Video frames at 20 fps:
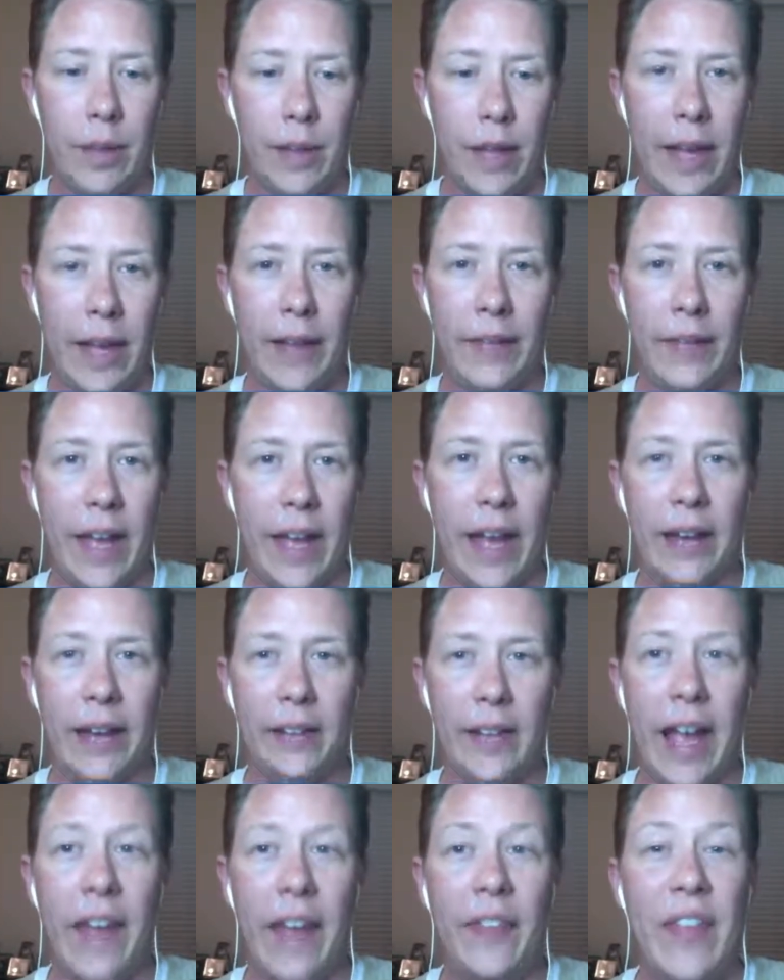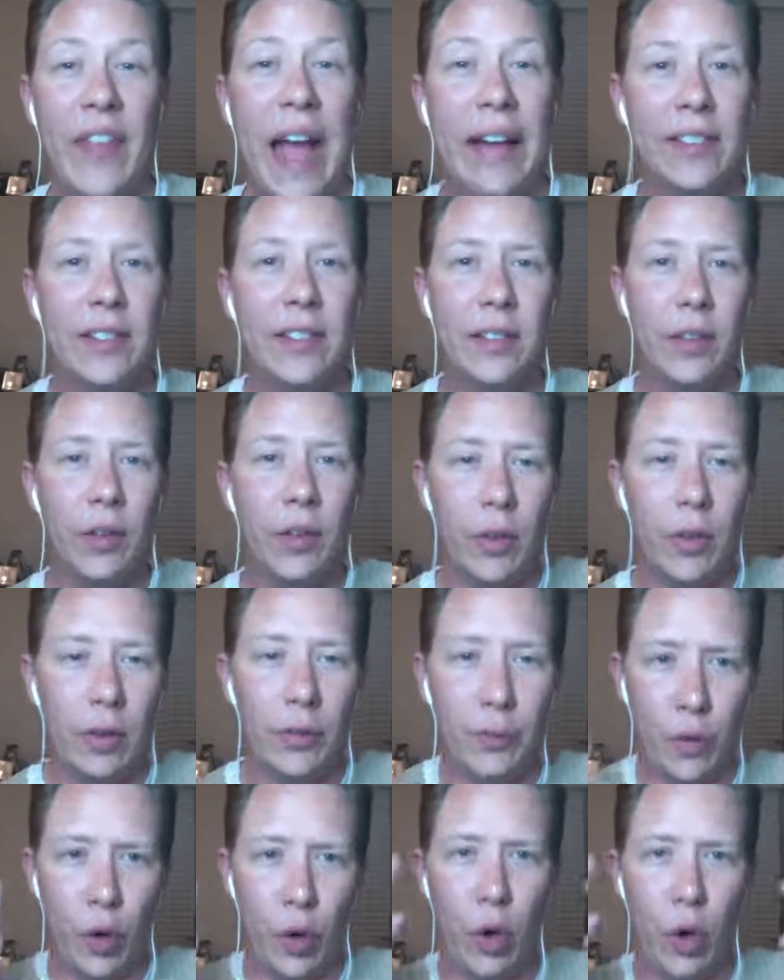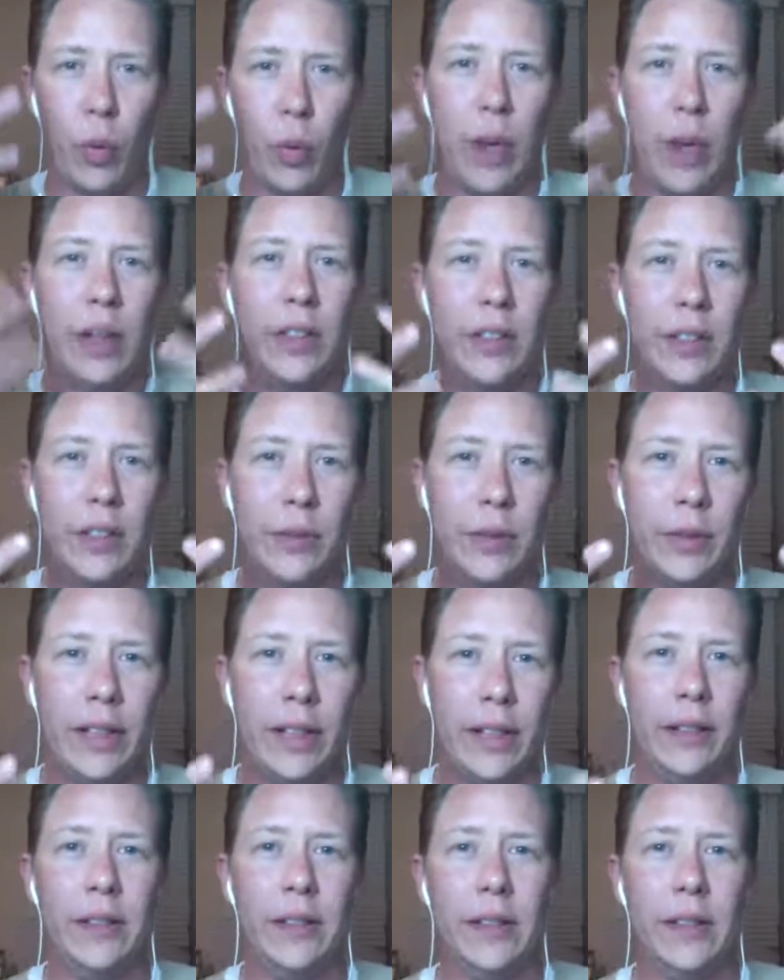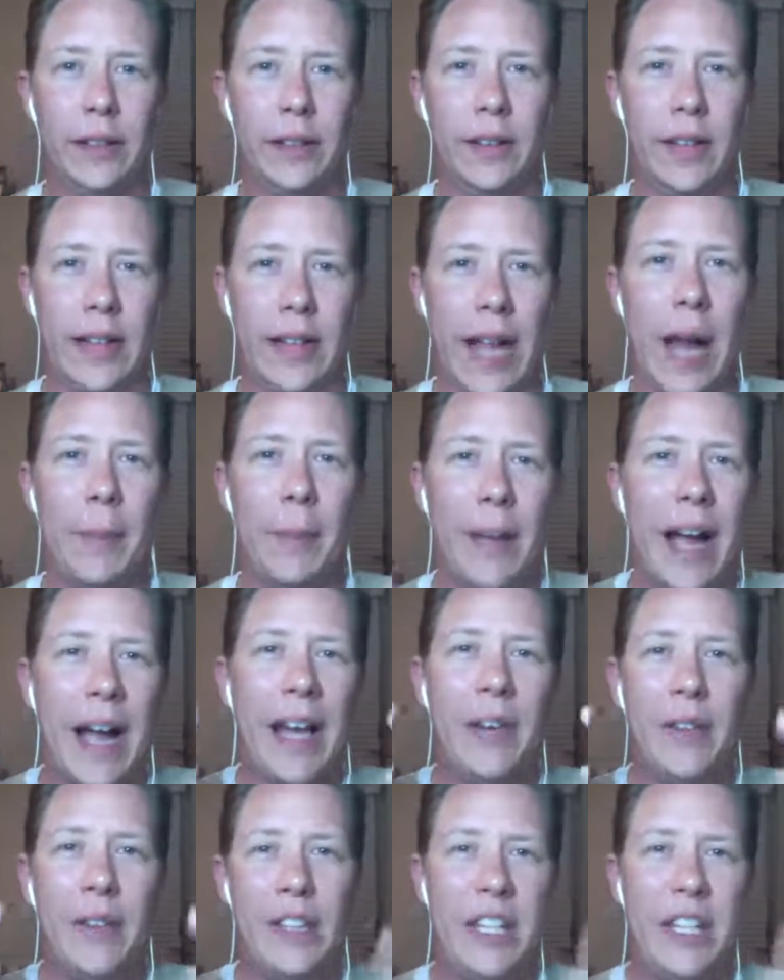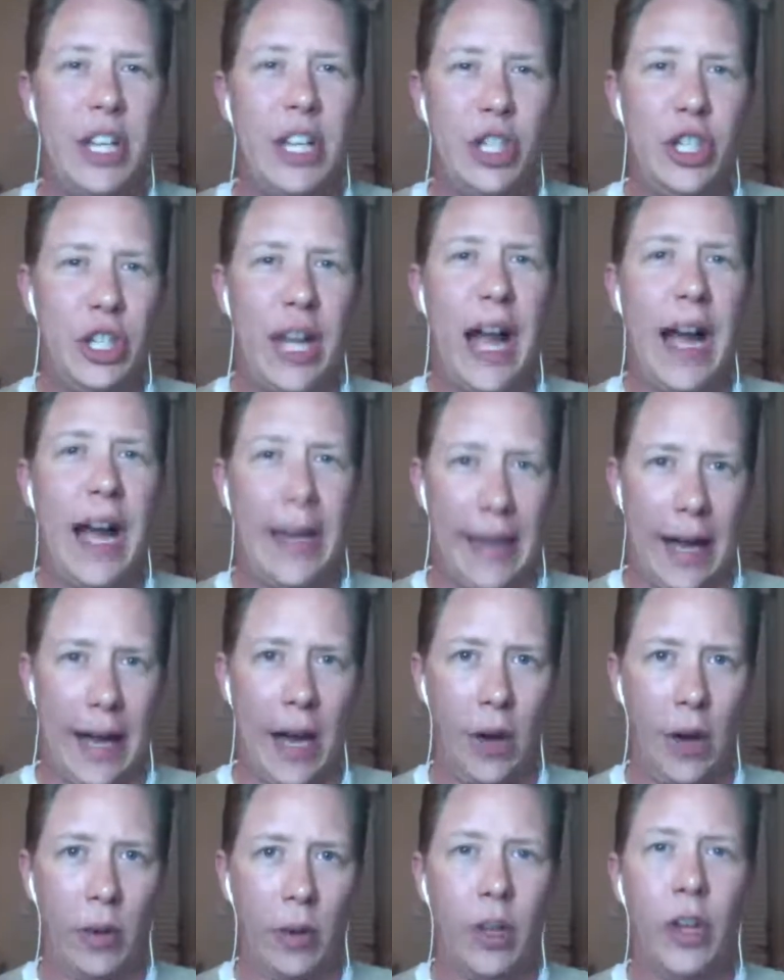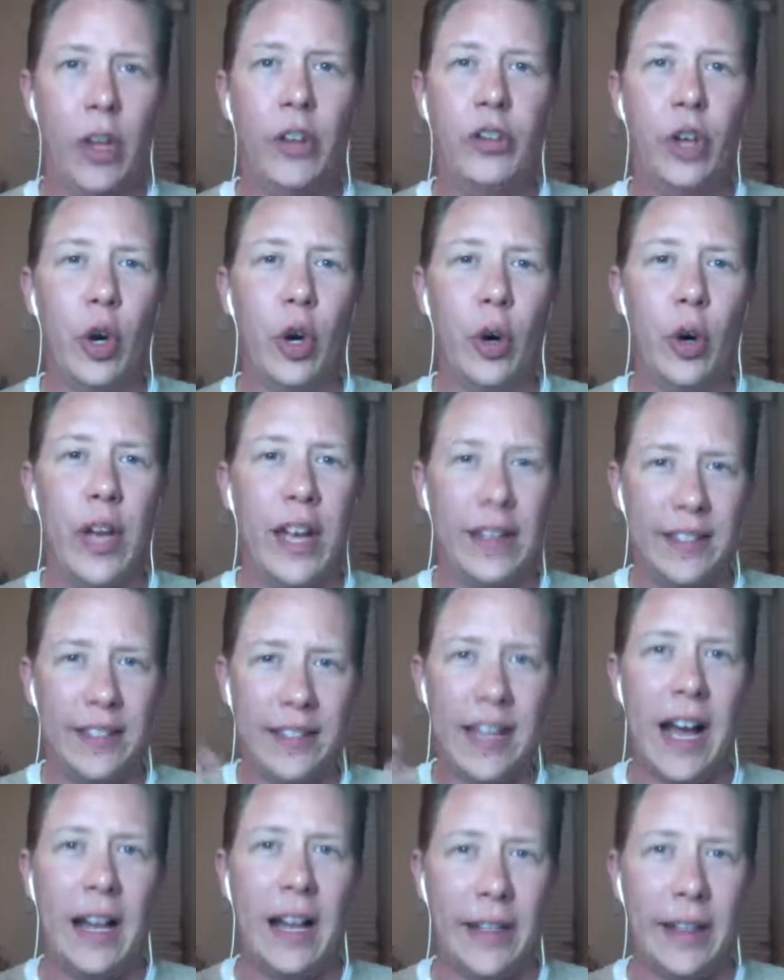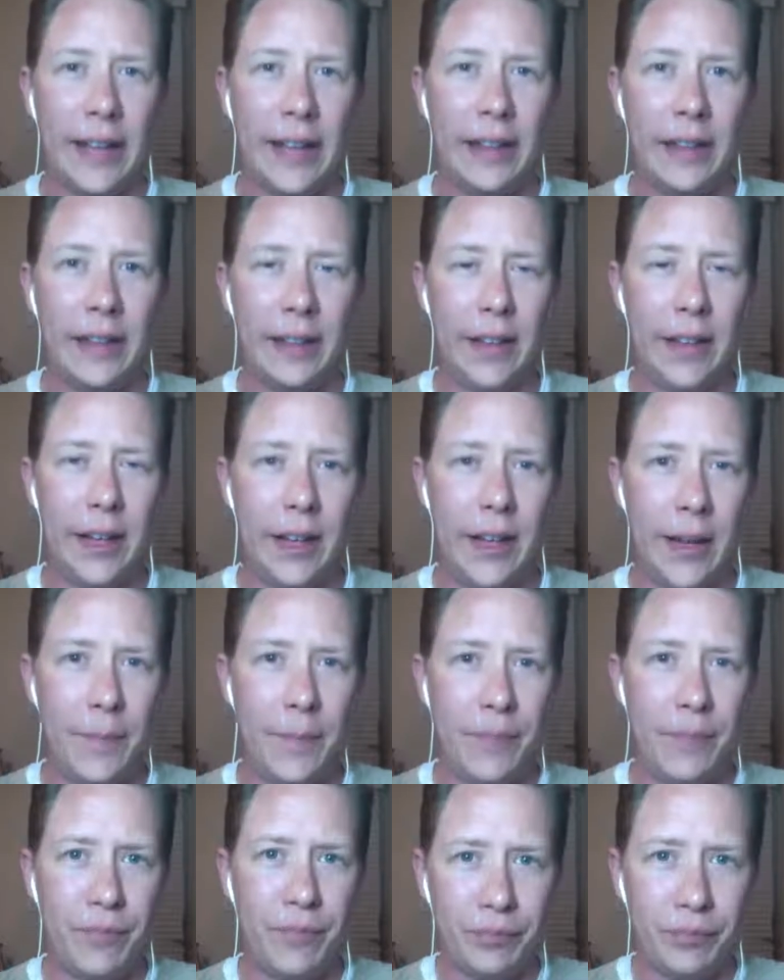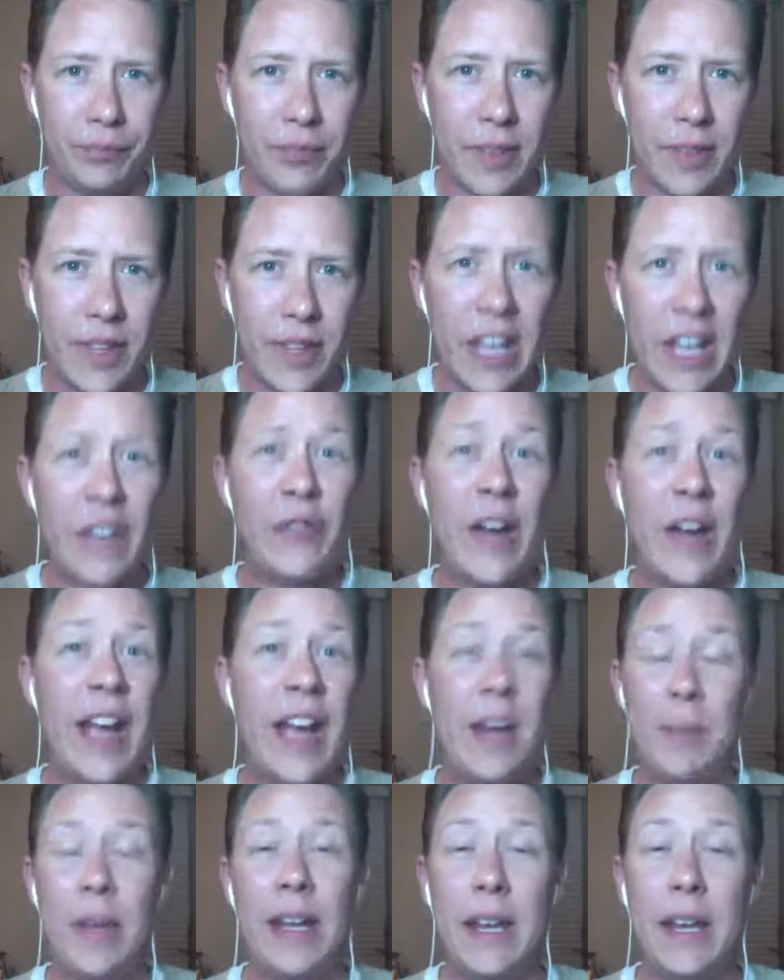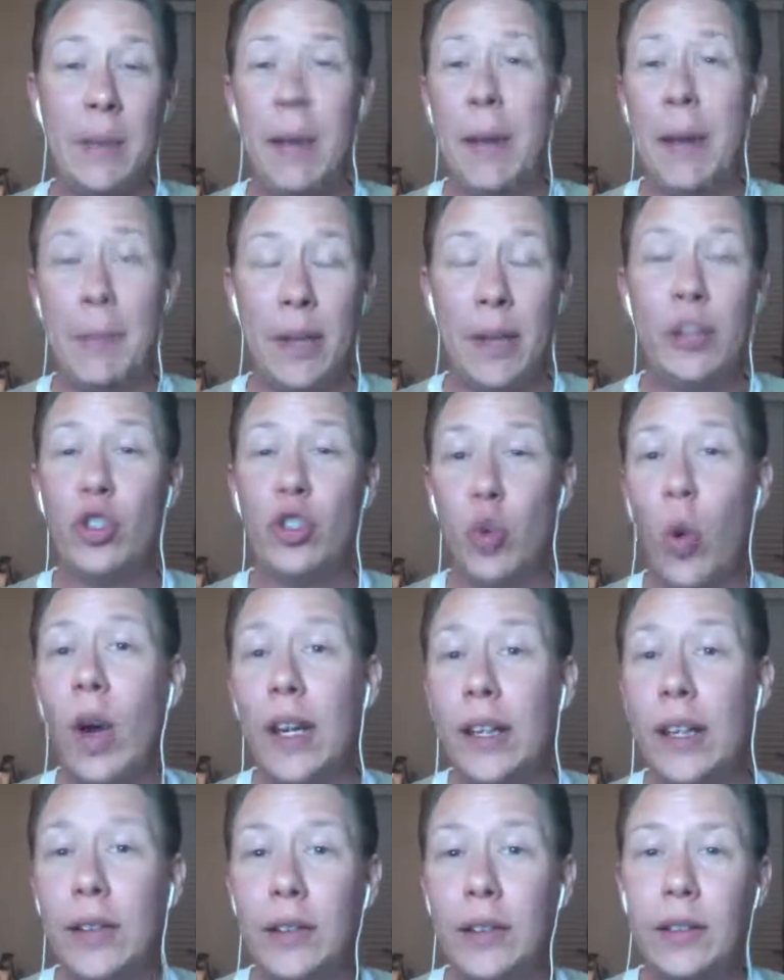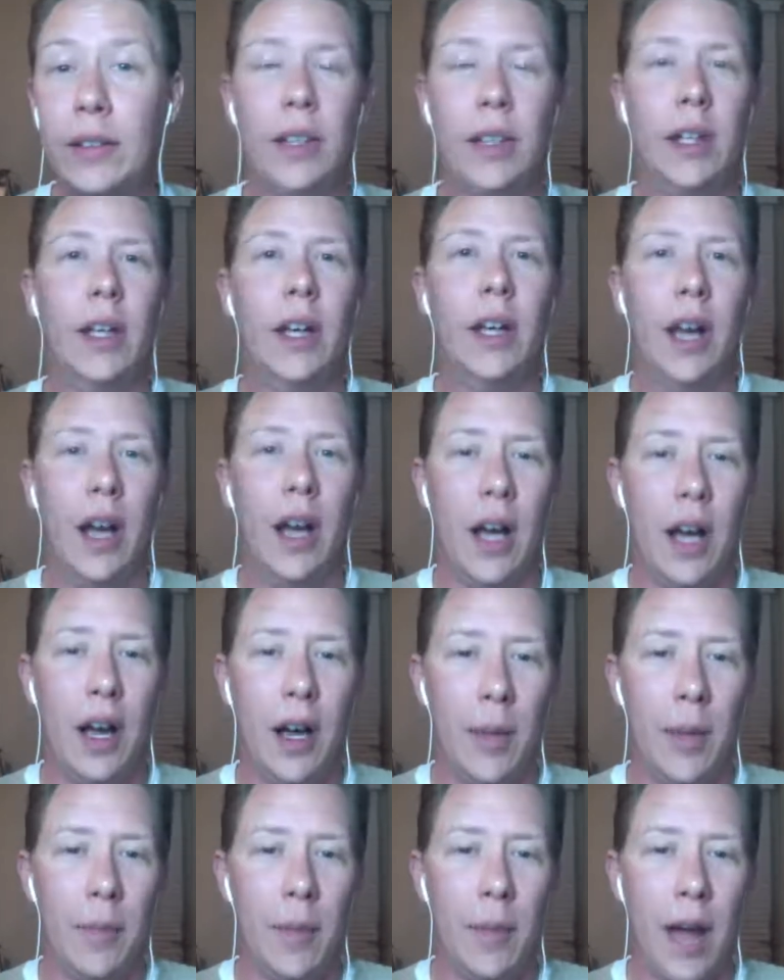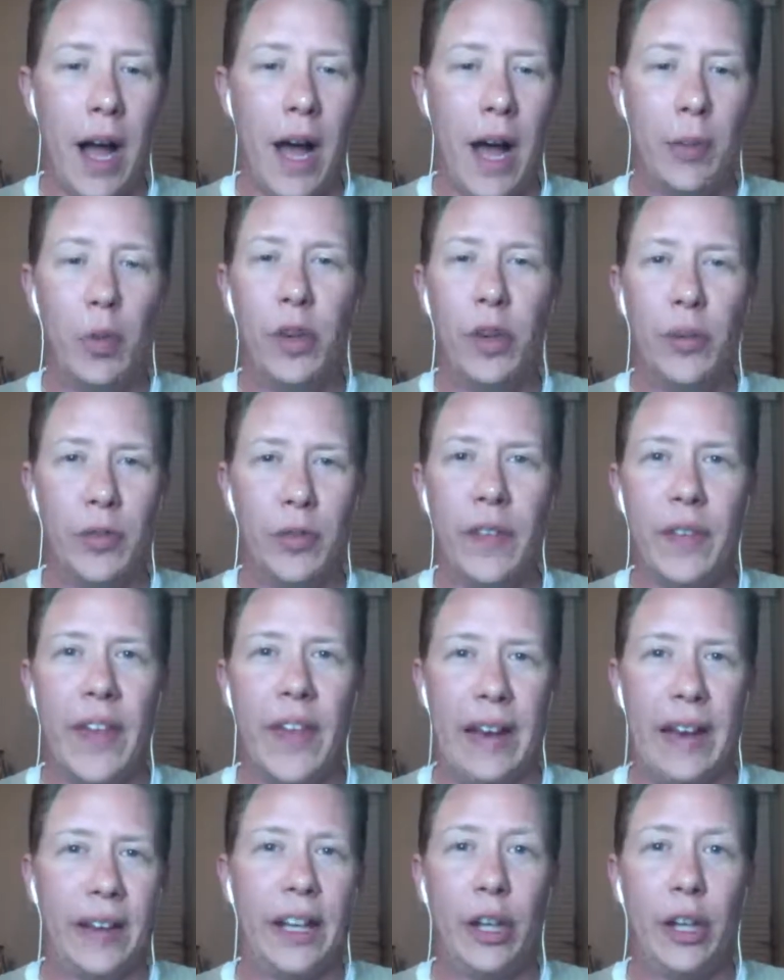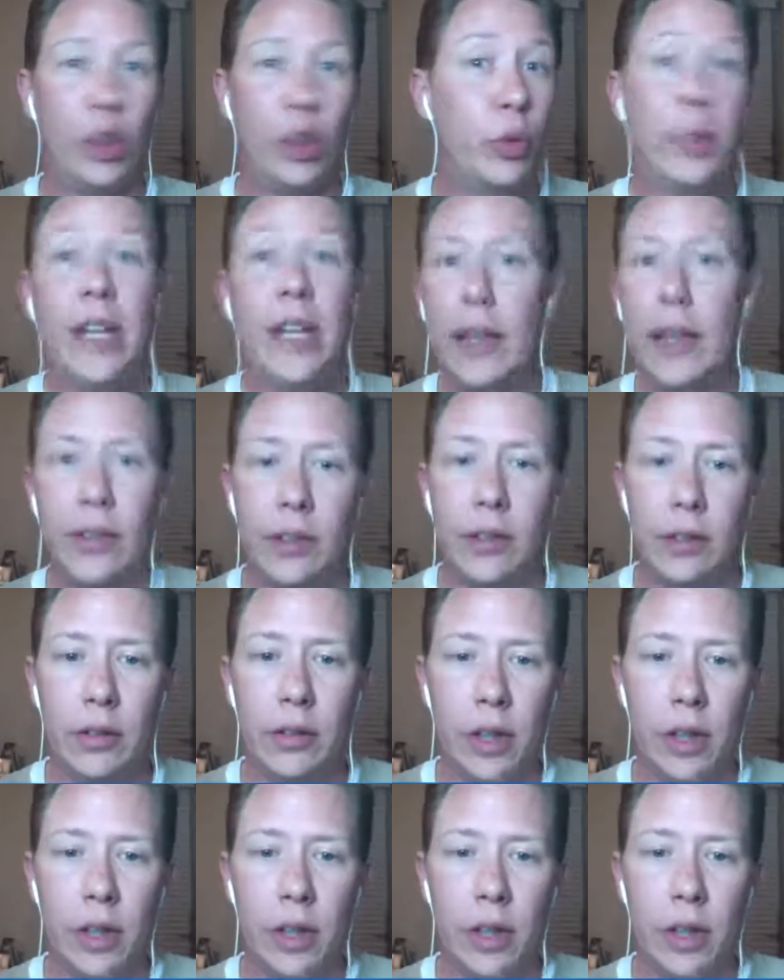And that's for a relatively, like, I'm kind of a niche guy now. So it's not like if I had been in my mid-20s, I would have done that in like 3 days.